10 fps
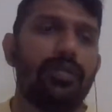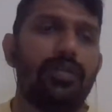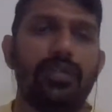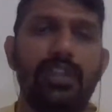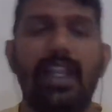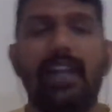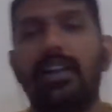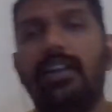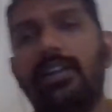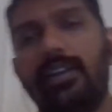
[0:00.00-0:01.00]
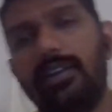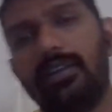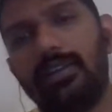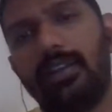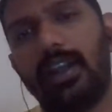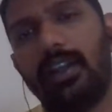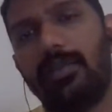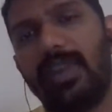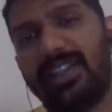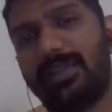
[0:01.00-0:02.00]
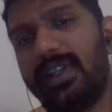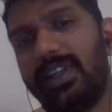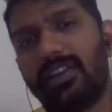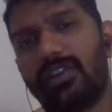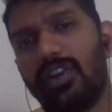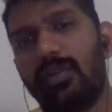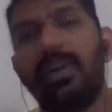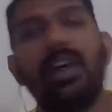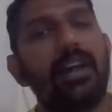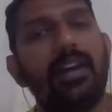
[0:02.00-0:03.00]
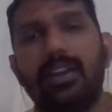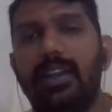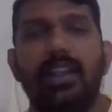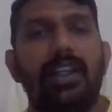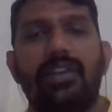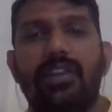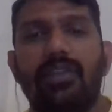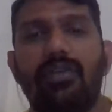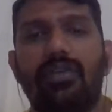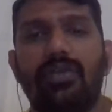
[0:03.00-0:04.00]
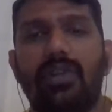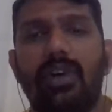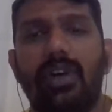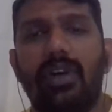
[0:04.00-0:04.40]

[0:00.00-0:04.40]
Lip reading: You select it, that placement desktop. Then there is a no